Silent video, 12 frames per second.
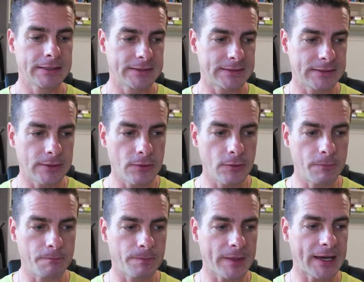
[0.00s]

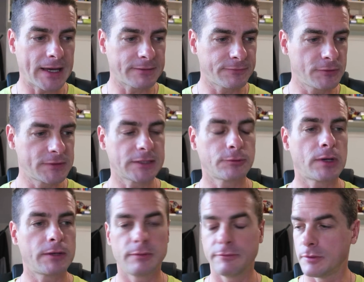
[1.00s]
So at first I
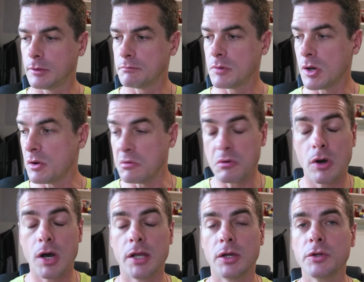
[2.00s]
tried with
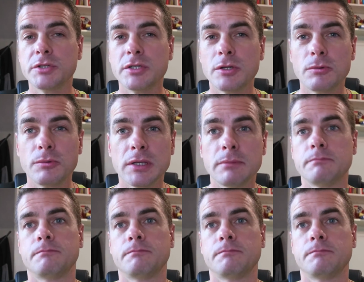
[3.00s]
an ordinary